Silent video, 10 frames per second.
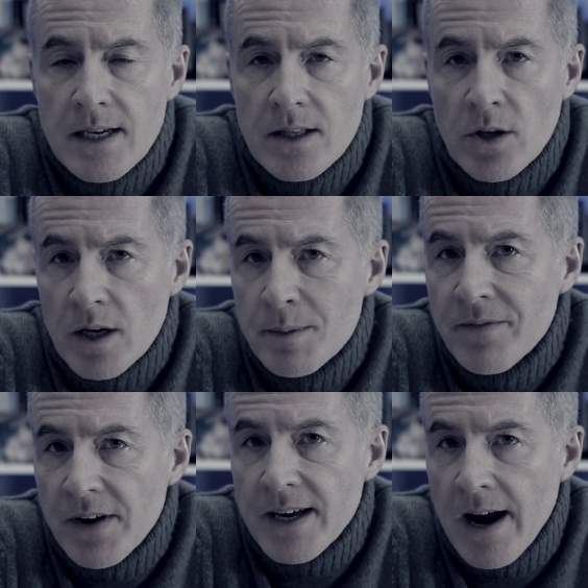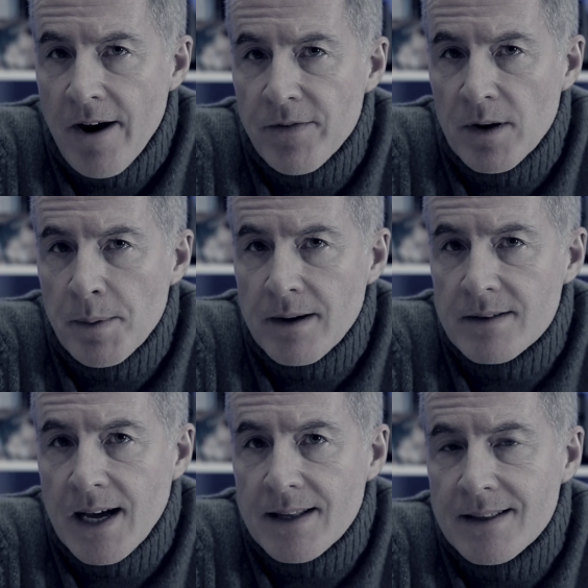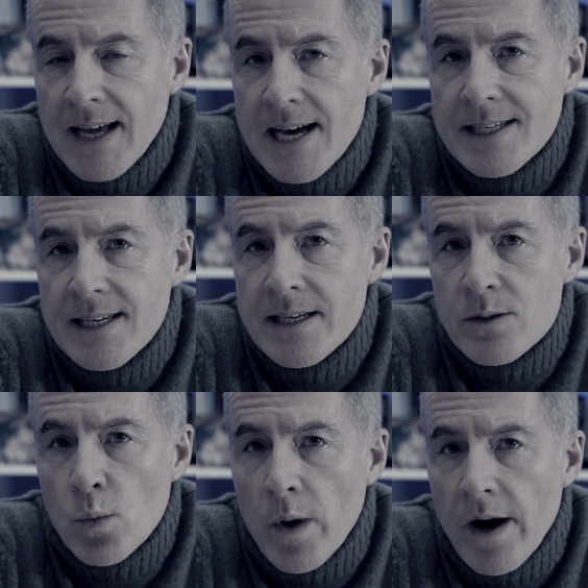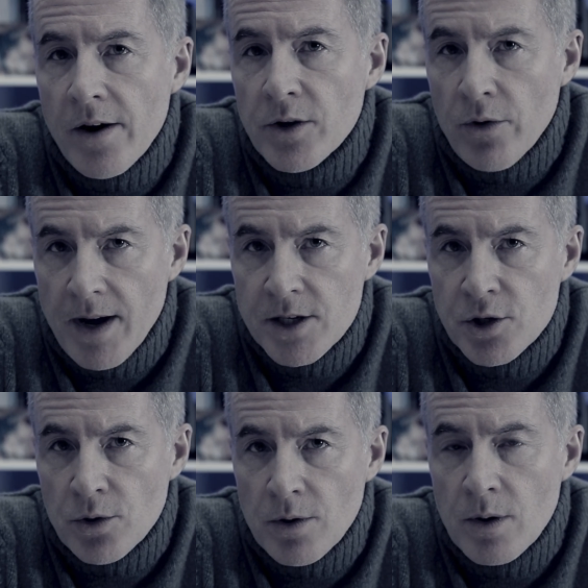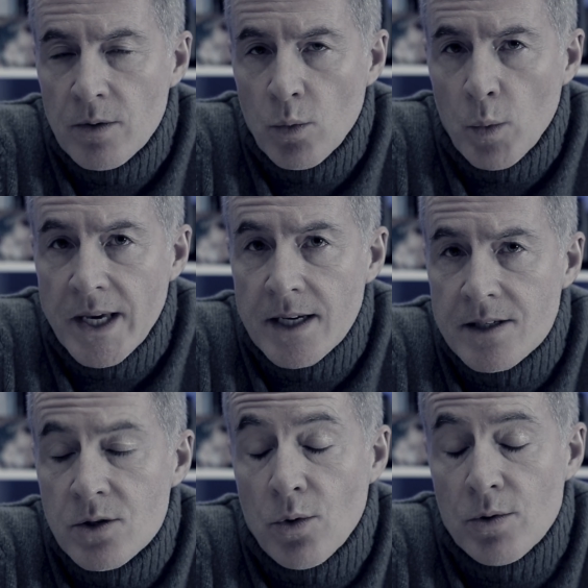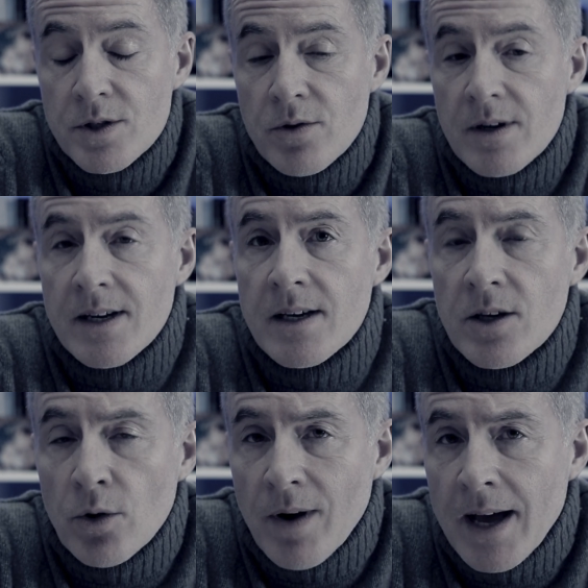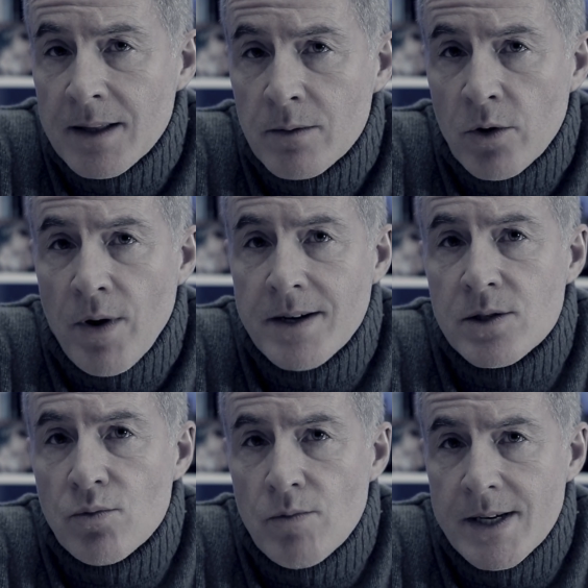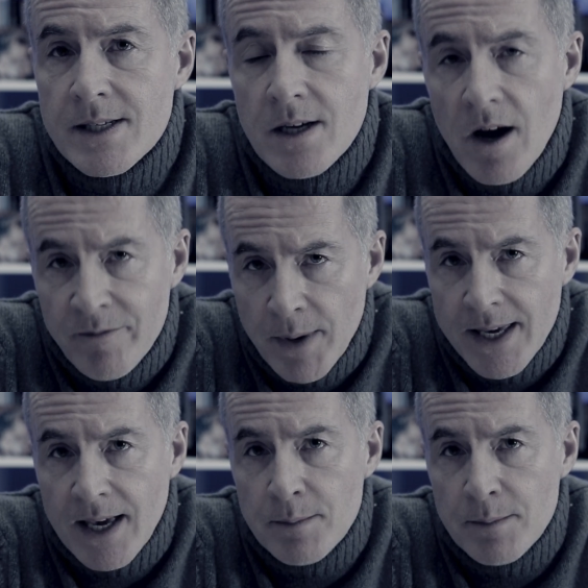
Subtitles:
You got to be very careful about that. That is where you're at your weakest, or certainly you're at greatest risk of making a